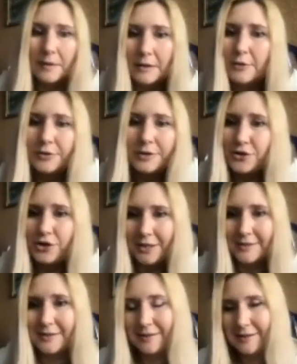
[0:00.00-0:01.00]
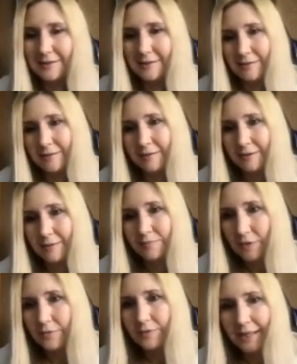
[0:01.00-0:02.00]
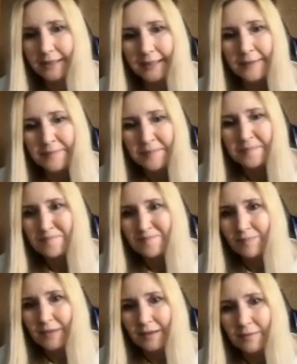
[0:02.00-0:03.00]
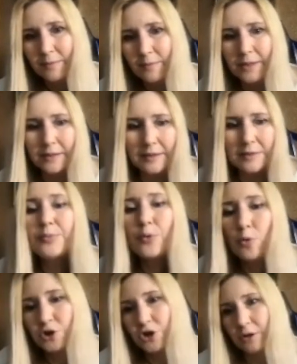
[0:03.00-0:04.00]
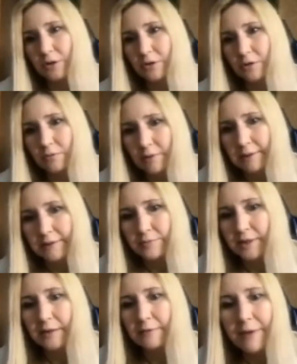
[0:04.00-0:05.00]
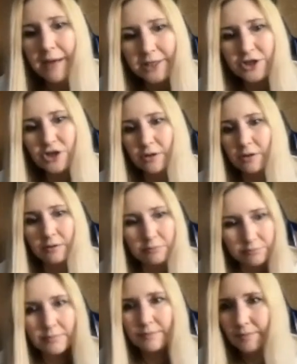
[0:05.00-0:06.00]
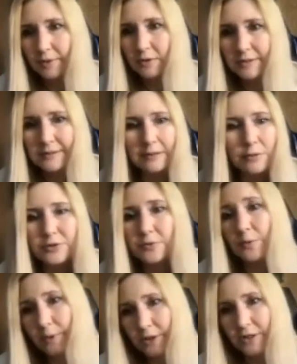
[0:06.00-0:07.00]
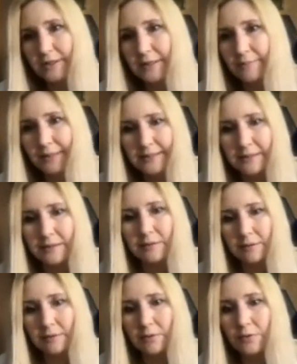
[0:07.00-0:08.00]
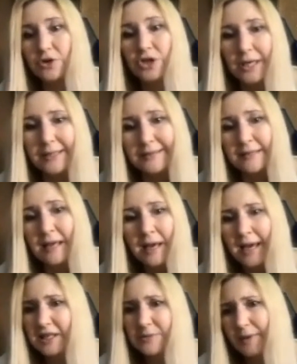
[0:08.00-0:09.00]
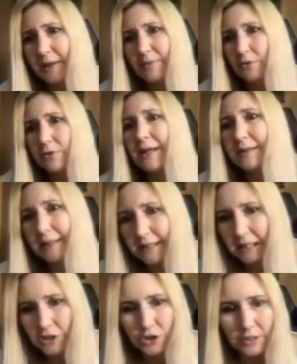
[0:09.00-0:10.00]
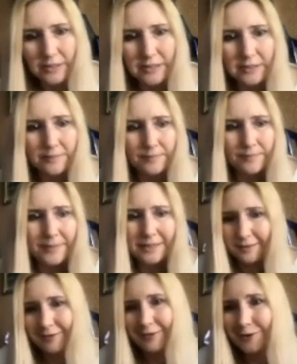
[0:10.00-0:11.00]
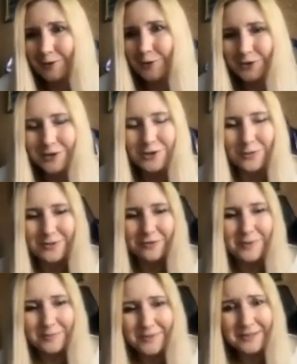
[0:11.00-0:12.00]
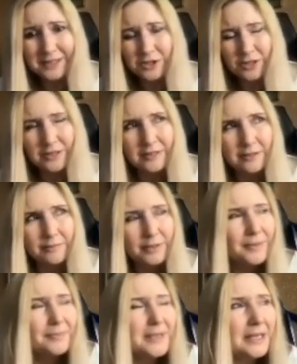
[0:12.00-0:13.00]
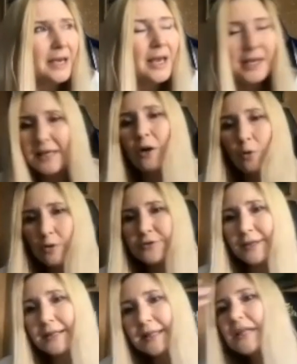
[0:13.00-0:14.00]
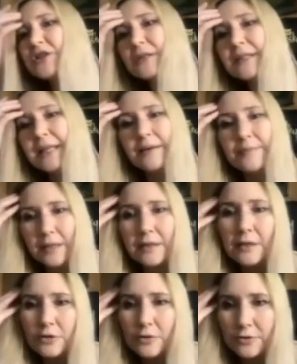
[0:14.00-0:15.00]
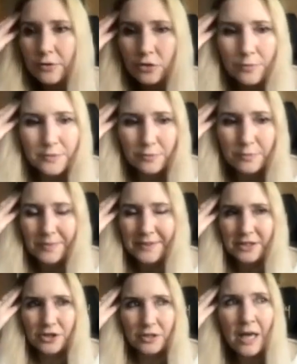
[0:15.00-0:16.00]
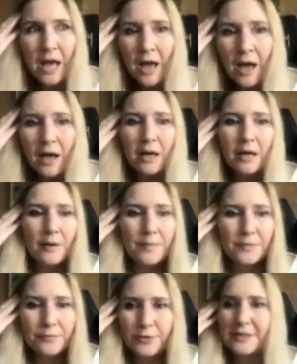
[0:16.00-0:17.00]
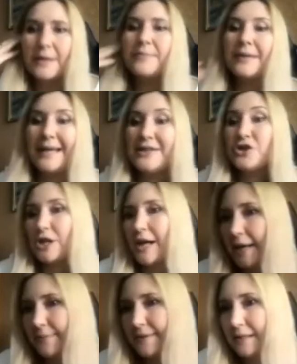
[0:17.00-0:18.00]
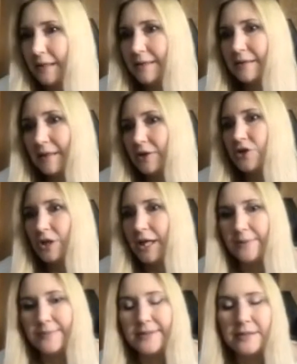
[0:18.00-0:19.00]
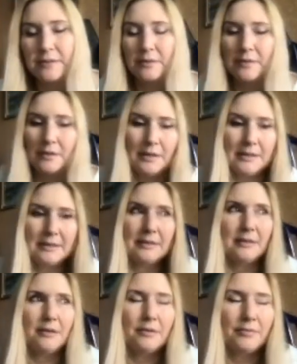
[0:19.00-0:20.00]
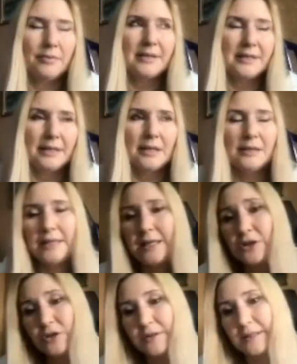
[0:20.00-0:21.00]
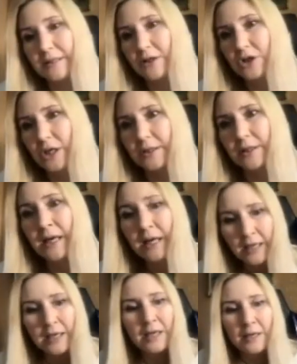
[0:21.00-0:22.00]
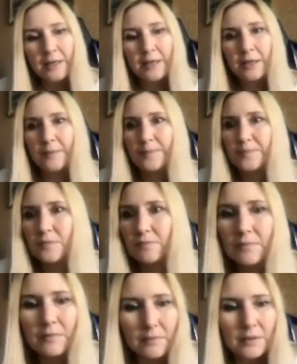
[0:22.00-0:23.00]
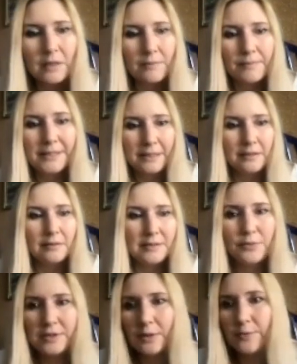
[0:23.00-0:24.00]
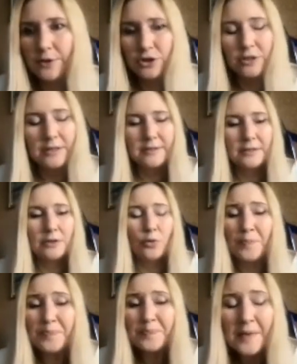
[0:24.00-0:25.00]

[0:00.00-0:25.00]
Learning chunks is really important, it's really vital, because lots of questions are based on chunks and maybe on collocations, but not in terms of prepositions, but maybe also collocations, it's also in terms of preposition. For example, at times, it's rather a collocation than a chunk, but there was a question in ZNO.